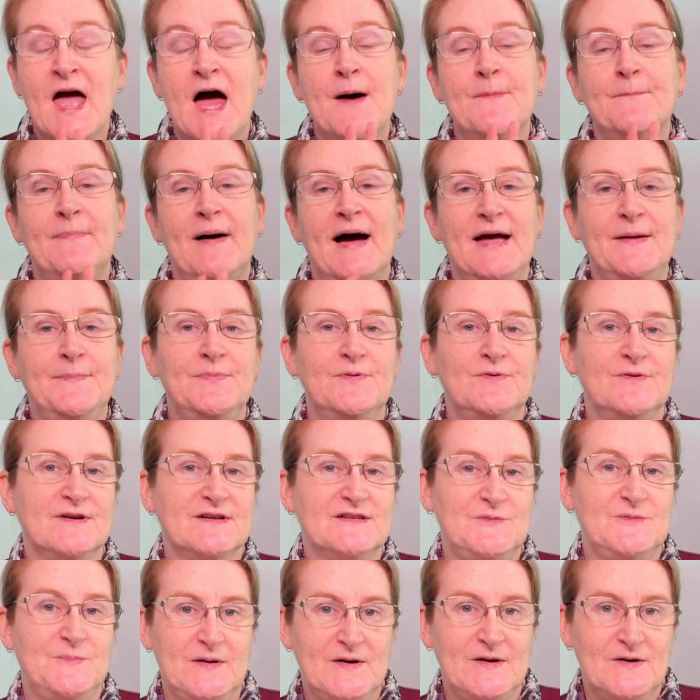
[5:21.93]
Paper
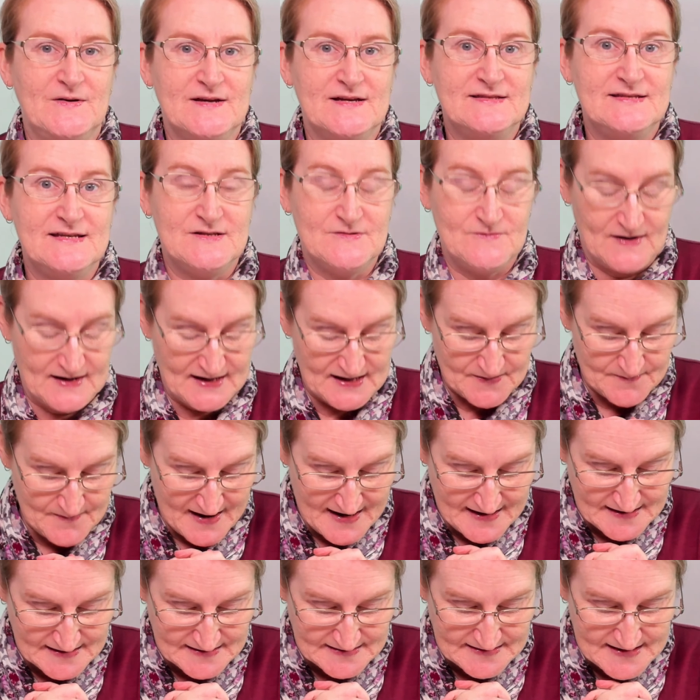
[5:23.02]
Experience is running a
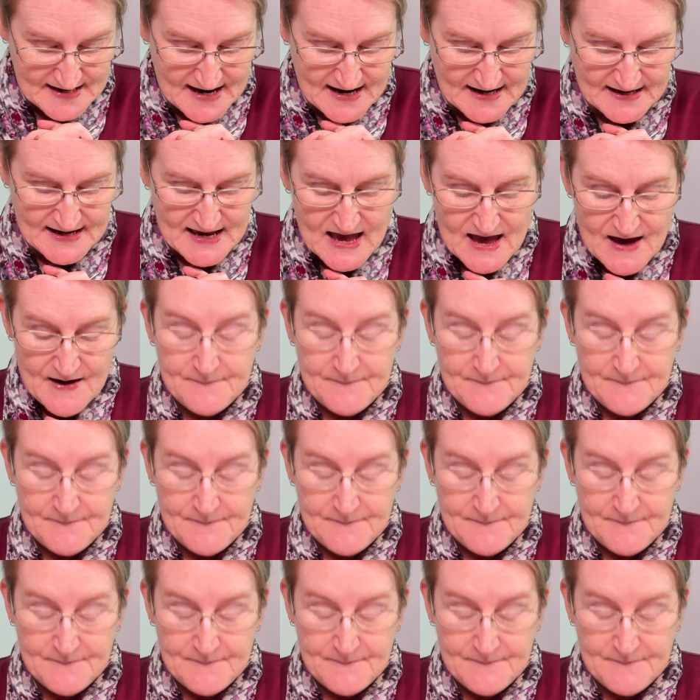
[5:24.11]
make and take.